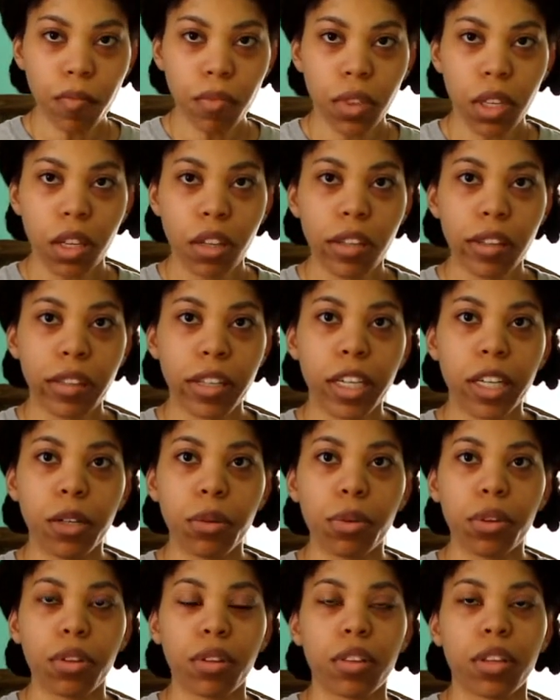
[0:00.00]
in line
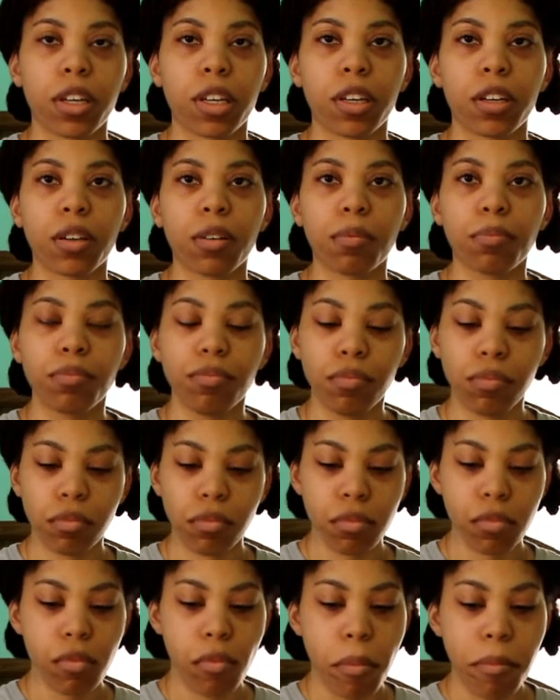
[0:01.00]
with like
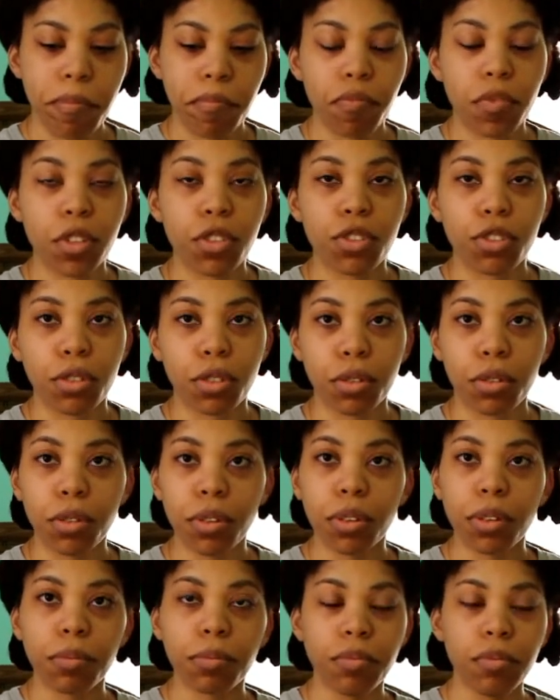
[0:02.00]
the
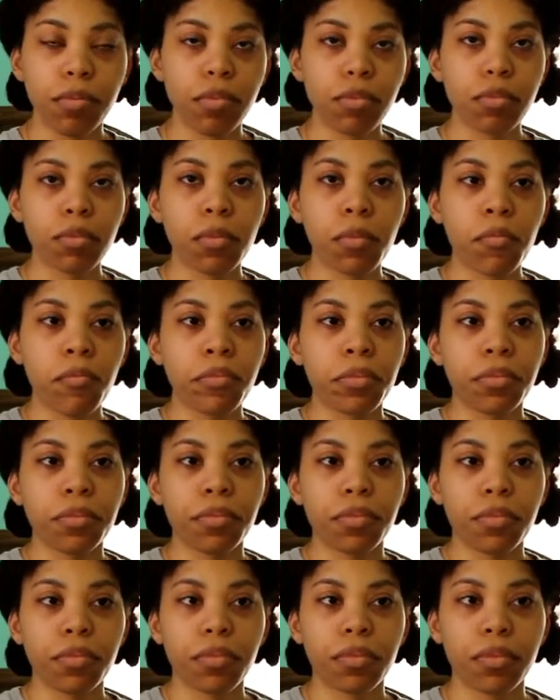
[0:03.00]
truth.
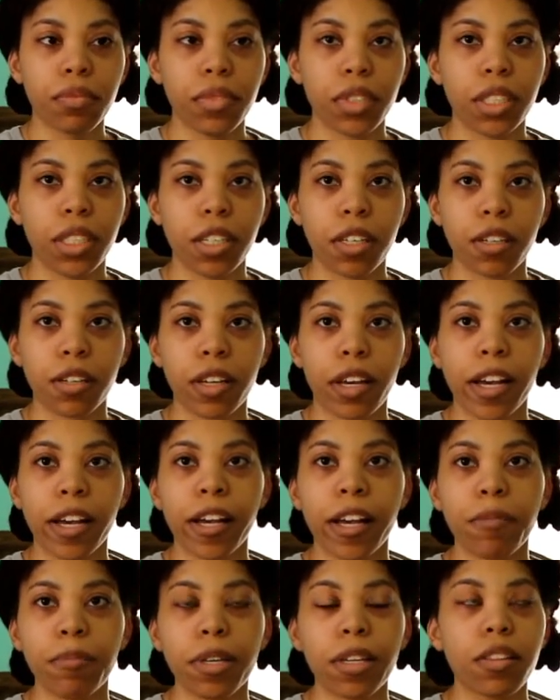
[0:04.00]
And I
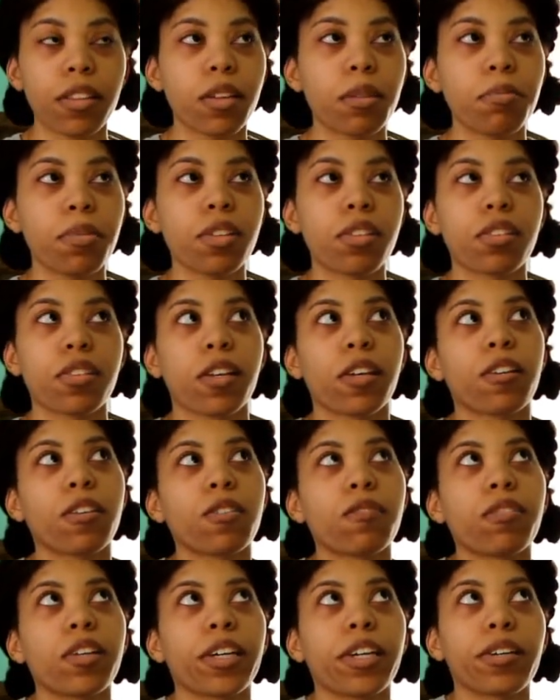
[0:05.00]
had made the mistake of
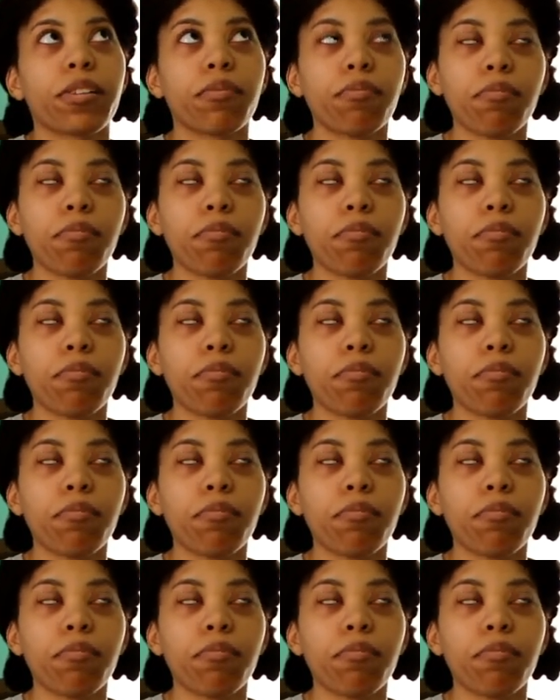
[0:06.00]
like